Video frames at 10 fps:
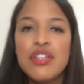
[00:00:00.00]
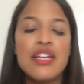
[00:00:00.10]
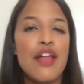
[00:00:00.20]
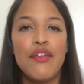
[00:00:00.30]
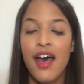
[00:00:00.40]

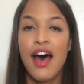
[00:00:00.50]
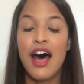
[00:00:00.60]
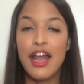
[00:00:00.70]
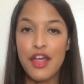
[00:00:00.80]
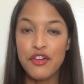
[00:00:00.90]
together.
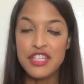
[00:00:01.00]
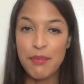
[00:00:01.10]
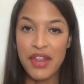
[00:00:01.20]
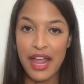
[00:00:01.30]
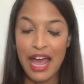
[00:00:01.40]
Another tip
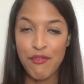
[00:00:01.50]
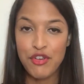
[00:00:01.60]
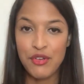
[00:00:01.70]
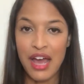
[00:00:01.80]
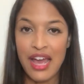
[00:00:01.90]
that I have for
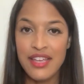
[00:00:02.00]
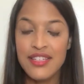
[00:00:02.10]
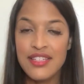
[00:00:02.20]
you guys